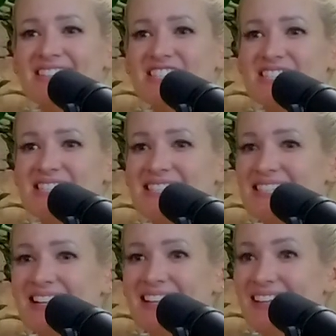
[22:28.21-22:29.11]

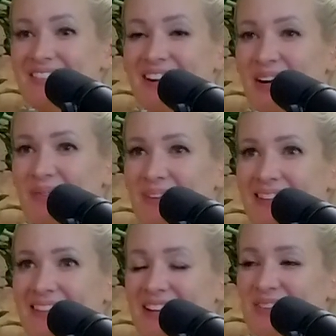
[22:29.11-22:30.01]
just give it up
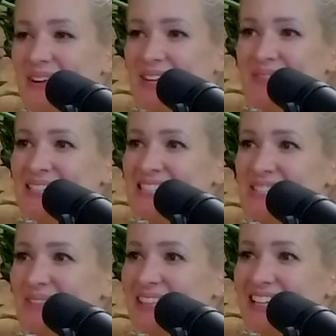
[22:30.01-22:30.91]
and let your mind be
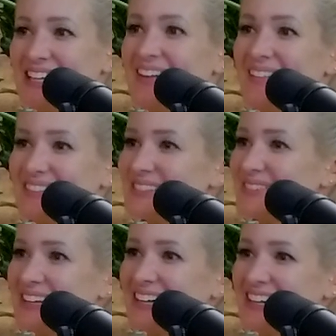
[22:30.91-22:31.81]
stimulated
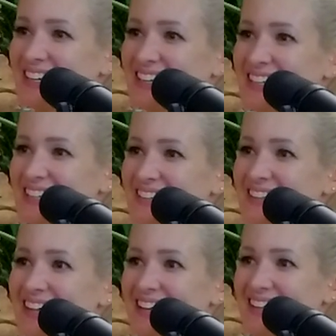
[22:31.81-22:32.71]
elsewhere.
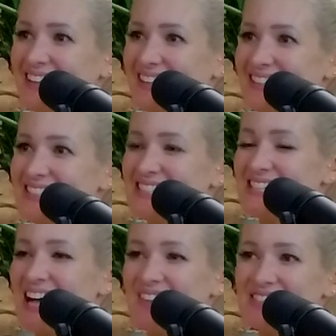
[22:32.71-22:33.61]
Like
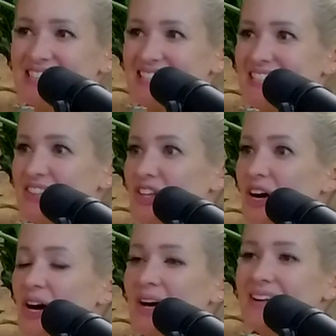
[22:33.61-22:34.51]
just have a sexy
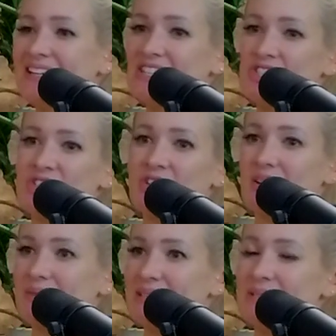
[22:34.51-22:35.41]
thought, get turned
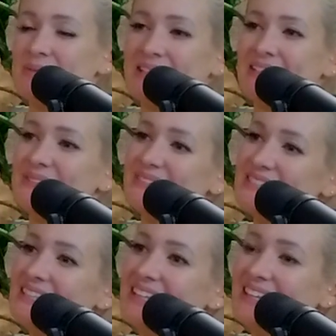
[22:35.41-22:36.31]
on by someone that you
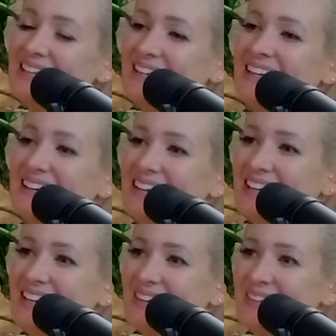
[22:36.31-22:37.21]
see,
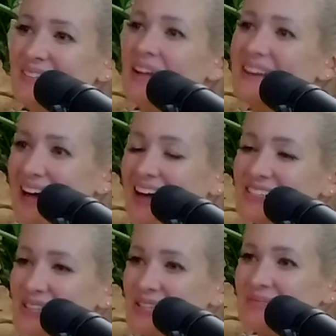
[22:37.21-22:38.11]
you know, not
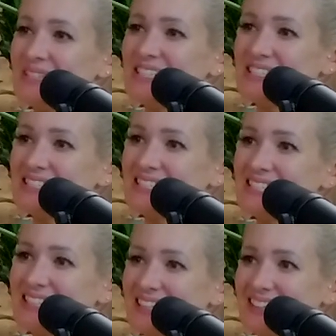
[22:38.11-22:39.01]
act on it, but
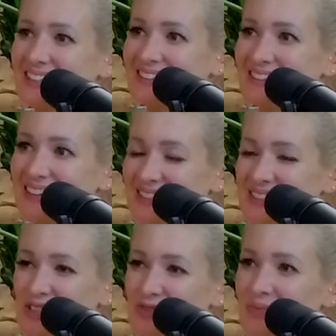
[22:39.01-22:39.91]
just let
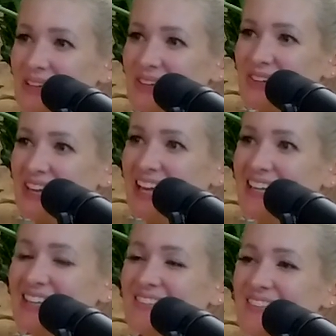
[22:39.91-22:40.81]
yourself be you creative.
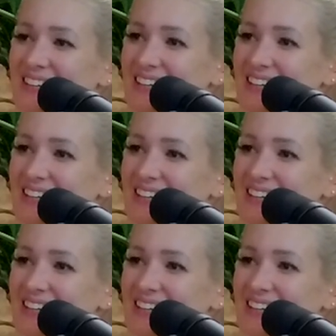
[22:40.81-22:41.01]
Let other thing,